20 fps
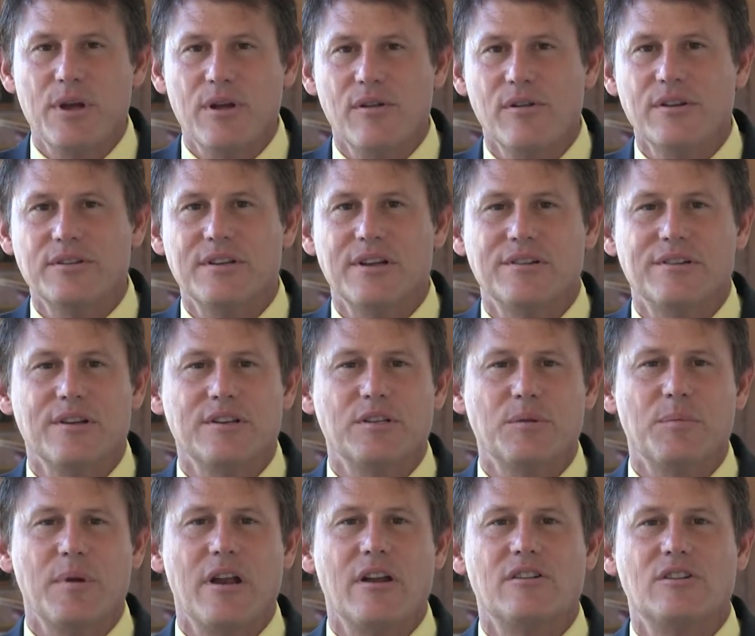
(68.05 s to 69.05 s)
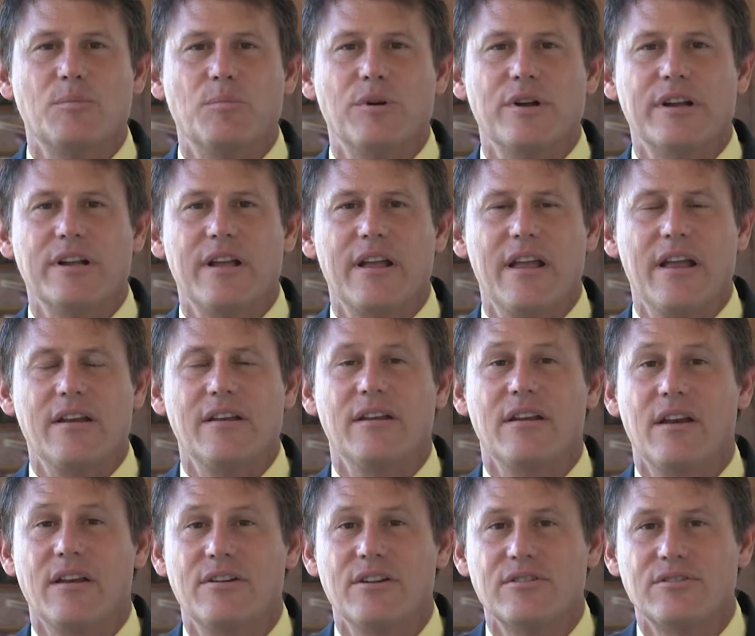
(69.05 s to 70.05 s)
bill is anticipated to bring in
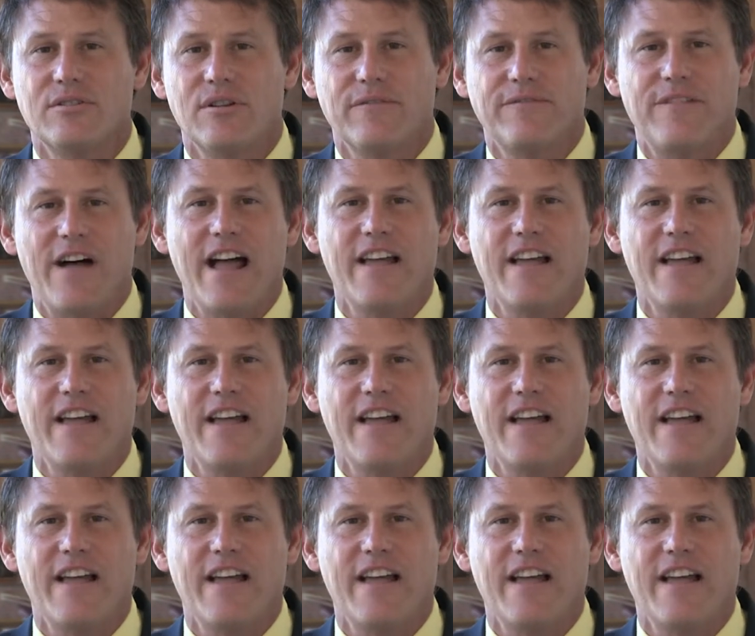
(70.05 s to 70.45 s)
an additional